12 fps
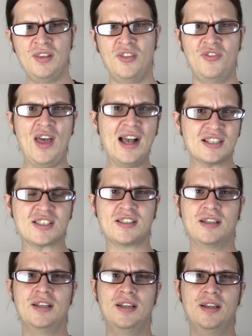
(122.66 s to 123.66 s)
That's
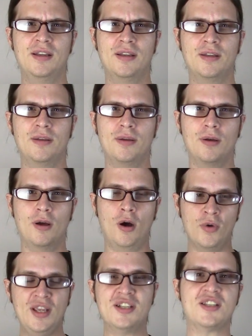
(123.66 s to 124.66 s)

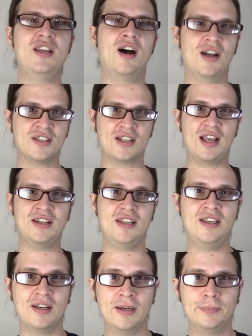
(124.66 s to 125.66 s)
Onision's
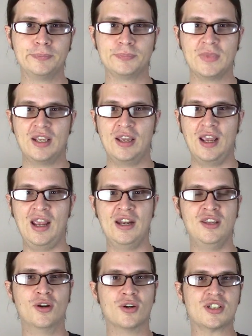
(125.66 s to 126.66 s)
idea,
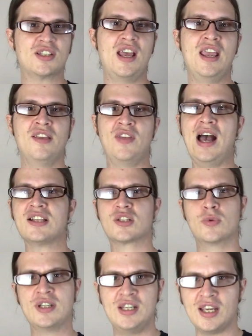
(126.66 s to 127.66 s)
and you're saying that's
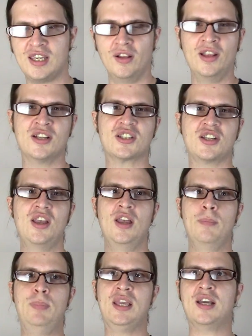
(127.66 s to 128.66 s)
ridiculous
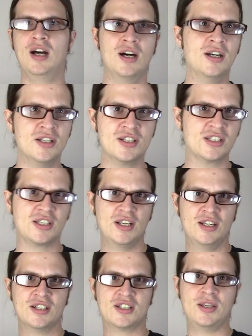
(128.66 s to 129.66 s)
because
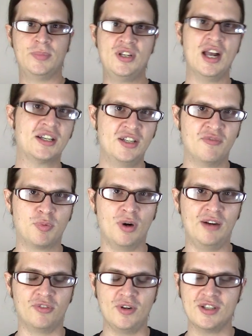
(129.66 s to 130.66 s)
subjective
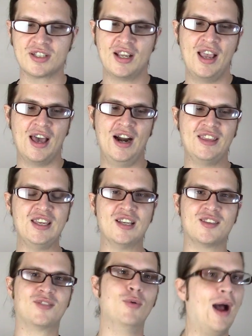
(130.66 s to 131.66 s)
preference. And I think
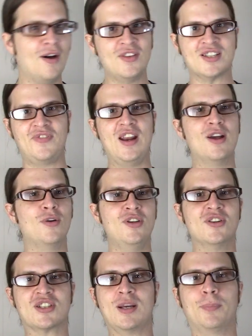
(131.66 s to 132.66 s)
throughout this video you
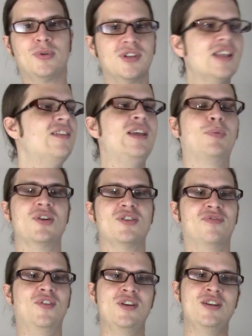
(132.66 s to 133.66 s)
just completely put your
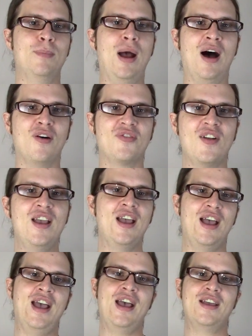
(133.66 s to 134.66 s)
foot in your mouth
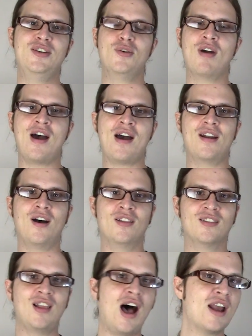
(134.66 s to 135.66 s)
and you got a
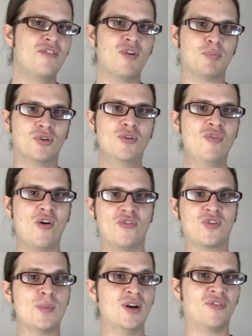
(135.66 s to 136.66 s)
lot of approval
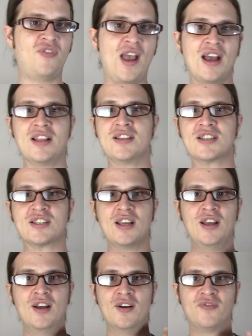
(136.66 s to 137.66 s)
from your fans
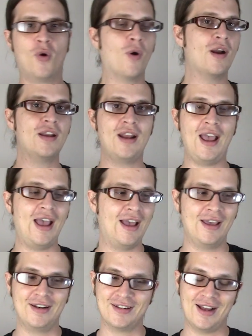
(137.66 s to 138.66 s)
for it,
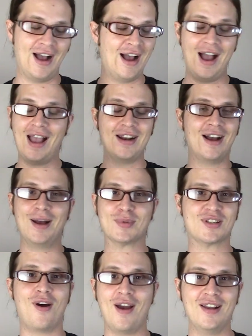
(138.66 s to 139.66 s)
and I'm
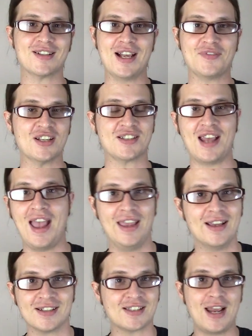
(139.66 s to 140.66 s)
sorry, I just have
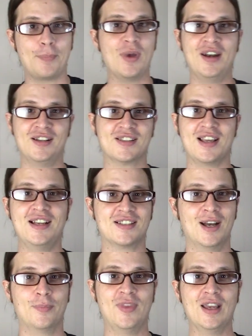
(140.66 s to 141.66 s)
to step in and say
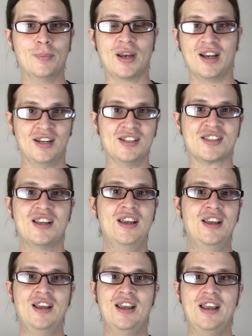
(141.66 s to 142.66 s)
something, because
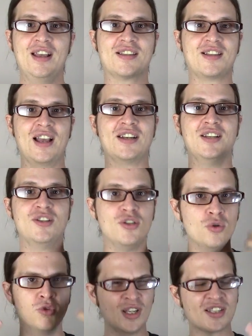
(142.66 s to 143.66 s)
it's like, did
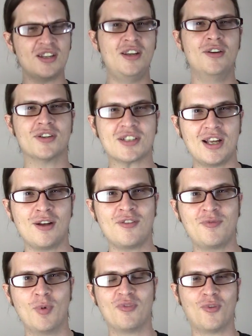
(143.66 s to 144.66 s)
you listen to
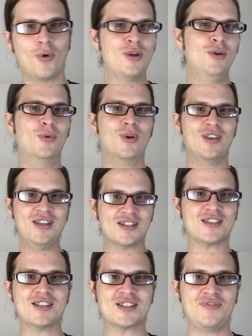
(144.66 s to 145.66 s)
yourself before you
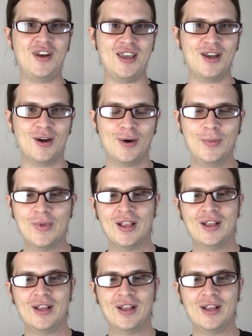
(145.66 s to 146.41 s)
released this video?